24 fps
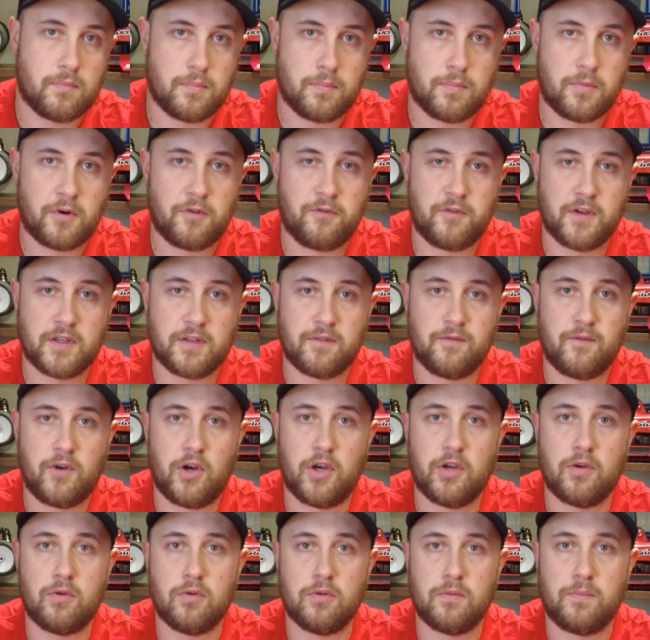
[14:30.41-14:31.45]
perfect. Very
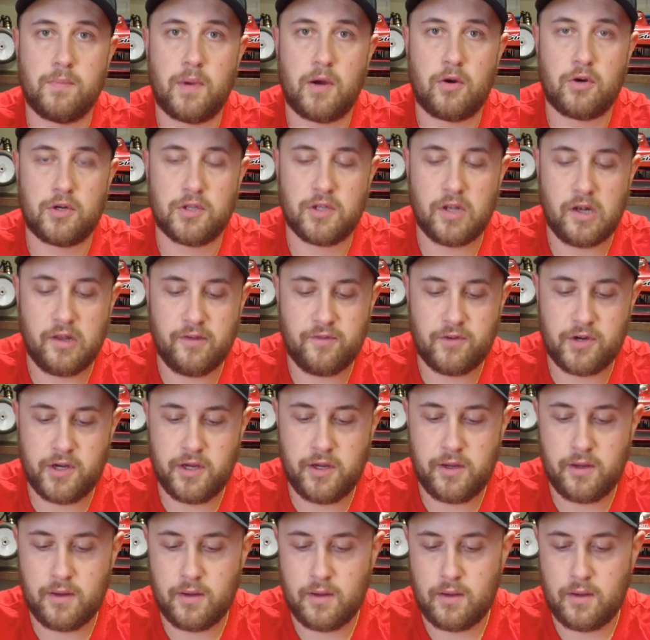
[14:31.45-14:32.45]
good power delivery,